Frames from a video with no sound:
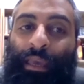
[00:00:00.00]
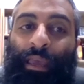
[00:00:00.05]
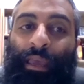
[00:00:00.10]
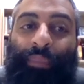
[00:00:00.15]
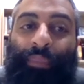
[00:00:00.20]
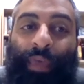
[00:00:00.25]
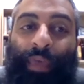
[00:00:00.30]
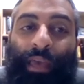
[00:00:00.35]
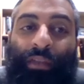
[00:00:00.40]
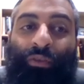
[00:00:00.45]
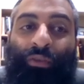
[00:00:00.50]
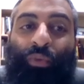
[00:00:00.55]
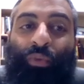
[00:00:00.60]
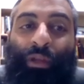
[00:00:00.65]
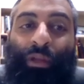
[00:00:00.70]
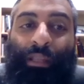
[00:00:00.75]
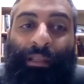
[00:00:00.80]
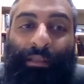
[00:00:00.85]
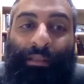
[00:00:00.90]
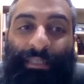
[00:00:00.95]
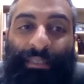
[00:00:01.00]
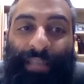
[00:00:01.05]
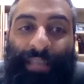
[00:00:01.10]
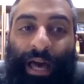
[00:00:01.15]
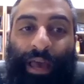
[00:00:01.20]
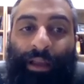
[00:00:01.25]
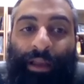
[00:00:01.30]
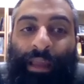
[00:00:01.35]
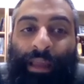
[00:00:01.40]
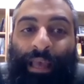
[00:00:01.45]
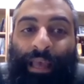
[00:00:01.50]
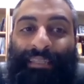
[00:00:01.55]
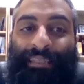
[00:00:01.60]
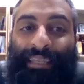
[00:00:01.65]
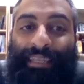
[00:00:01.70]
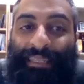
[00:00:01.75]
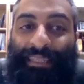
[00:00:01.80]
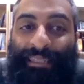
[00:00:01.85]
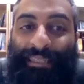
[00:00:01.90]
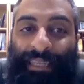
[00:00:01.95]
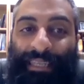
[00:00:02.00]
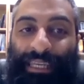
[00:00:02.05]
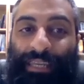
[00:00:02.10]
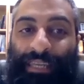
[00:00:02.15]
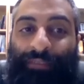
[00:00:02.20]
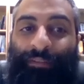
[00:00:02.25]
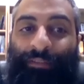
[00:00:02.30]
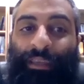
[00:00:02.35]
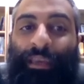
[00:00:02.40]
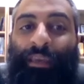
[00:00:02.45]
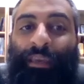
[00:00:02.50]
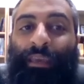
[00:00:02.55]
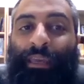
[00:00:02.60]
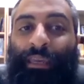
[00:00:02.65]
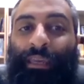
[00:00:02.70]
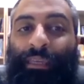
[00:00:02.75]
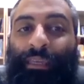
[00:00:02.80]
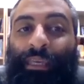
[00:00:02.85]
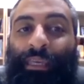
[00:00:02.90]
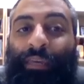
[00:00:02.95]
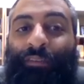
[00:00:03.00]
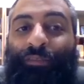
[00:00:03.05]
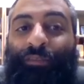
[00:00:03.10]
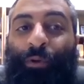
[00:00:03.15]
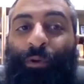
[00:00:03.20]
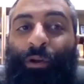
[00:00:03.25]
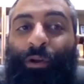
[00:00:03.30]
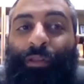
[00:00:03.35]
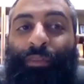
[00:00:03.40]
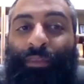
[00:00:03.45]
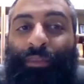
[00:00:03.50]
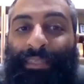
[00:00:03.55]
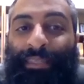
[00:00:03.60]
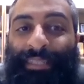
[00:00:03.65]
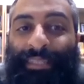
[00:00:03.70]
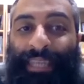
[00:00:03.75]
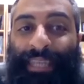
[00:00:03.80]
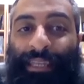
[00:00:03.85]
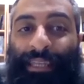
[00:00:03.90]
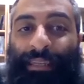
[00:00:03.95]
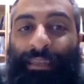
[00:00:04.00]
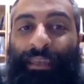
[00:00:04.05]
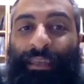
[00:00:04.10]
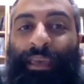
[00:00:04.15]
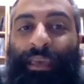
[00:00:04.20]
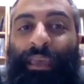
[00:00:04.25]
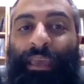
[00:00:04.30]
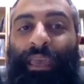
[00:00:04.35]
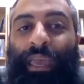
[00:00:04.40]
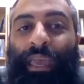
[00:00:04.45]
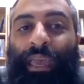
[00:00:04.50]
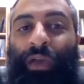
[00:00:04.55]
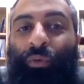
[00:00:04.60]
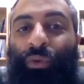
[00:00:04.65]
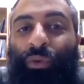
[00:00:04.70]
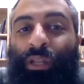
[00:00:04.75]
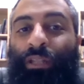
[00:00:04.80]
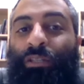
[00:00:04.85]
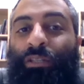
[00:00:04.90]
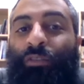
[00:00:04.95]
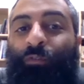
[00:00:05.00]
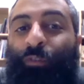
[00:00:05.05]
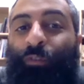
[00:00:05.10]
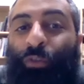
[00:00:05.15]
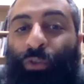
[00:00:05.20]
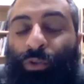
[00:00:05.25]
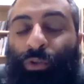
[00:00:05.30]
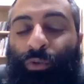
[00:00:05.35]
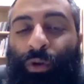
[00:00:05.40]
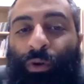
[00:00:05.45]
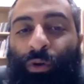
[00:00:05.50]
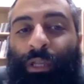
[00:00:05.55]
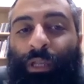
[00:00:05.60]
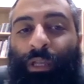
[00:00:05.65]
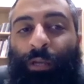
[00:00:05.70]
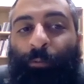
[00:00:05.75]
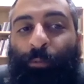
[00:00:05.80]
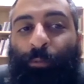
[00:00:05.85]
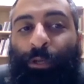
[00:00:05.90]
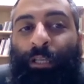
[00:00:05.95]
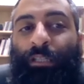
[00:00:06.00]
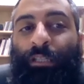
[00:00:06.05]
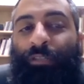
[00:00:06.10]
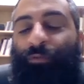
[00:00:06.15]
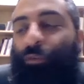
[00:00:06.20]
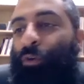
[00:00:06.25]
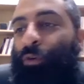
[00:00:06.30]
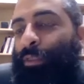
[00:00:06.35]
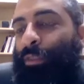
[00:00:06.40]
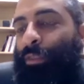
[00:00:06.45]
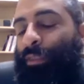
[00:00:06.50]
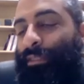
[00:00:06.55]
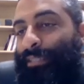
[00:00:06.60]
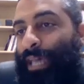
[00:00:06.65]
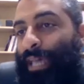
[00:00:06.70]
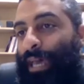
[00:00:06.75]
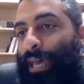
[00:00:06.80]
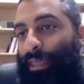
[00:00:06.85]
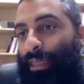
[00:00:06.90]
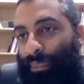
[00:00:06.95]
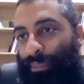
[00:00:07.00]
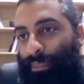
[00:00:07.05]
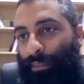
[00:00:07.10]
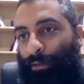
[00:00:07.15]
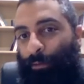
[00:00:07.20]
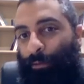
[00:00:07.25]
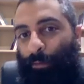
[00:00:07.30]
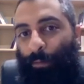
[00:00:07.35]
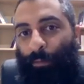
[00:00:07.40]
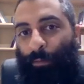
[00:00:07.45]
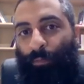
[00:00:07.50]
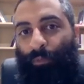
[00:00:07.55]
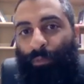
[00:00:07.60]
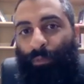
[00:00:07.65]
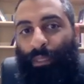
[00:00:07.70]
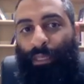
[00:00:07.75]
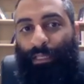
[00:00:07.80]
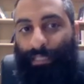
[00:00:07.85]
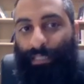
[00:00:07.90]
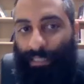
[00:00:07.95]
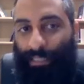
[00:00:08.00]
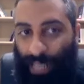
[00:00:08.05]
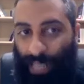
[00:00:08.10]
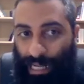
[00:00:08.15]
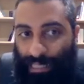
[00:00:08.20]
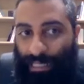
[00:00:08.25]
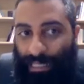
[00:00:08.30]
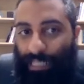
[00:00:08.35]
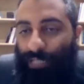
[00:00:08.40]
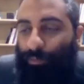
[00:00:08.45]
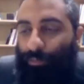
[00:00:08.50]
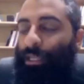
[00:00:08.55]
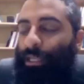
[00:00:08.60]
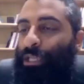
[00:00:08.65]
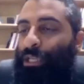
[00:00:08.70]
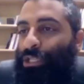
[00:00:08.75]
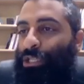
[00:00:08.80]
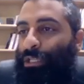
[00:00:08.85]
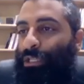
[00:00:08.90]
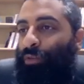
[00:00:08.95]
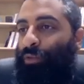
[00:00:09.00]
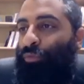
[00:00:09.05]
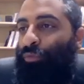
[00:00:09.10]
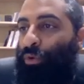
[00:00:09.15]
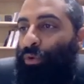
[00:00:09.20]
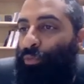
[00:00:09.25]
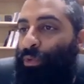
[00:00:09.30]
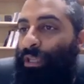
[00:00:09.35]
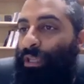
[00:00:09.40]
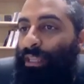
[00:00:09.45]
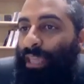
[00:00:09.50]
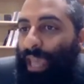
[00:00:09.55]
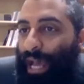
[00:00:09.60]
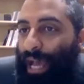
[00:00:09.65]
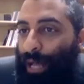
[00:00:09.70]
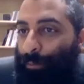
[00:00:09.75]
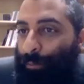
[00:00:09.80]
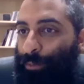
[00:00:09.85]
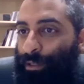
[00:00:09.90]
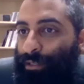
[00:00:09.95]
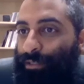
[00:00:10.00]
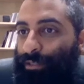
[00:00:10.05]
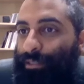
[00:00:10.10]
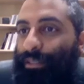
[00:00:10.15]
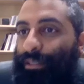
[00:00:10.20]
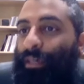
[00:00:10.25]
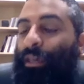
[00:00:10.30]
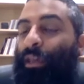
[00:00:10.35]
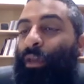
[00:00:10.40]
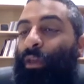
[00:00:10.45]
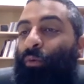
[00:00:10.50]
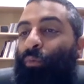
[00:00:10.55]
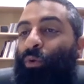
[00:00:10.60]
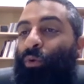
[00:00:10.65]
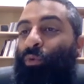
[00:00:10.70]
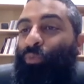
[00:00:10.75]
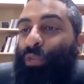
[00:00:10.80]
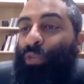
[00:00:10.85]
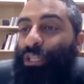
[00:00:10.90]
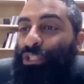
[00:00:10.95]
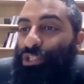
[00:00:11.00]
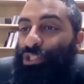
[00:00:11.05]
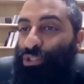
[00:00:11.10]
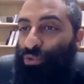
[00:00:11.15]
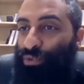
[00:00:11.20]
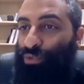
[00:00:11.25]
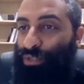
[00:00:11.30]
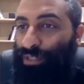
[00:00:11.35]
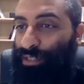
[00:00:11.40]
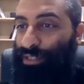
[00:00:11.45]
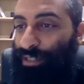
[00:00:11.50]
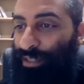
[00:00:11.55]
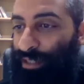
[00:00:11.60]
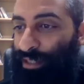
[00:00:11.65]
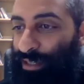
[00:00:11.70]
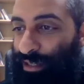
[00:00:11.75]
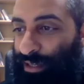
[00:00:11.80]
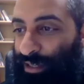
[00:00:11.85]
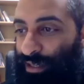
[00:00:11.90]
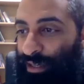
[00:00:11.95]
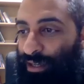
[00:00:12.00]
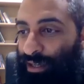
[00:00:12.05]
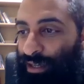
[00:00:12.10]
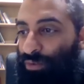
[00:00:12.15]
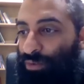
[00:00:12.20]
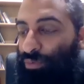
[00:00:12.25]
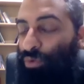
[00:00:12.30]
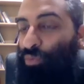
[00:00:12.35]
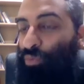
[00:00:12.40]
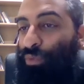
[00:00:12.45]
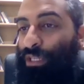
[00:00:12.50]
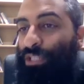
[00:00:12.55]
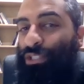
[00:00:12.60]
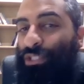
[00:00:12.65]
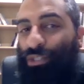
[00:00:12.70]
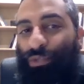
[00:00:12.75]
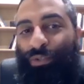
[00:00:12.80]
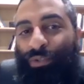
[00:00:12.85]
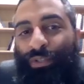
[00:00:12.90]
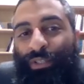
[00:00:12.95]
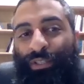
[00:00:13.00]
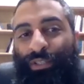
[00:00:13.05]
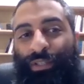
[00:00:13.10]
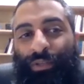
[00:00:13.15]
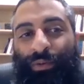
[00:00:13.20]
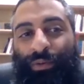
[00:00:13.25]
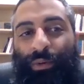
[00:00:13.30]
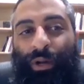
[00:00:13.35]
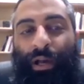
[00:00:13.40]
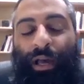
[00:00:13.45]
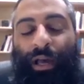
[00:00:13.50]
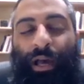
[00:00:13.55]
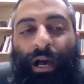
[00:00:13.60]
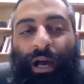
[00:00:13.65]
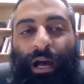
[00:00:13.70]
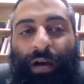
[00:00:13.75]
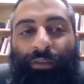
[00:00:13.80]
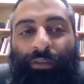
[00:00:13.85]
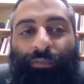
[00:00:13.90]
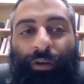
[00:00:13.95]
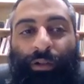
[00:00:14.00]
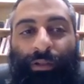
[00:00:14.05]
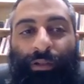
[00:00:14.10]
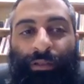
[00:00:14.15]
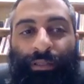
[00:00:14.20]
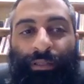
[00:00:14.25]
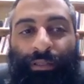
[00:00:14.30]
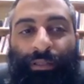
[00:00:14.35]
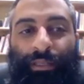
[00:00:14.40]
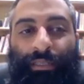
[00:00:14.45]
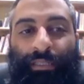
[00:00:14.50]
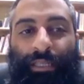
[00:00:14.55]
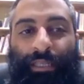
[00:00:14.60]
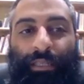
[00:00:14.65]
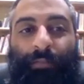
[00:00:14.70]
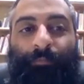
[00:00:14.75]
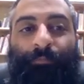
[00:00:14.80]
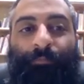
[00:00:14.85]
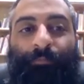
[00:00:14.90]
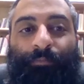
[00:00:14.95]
Then, when desire has conceived, it gives birth to sin, and when it is full grown, it brings forth death. This is a nice explanation of what really happens when we choose when we choose to uh, fall into sin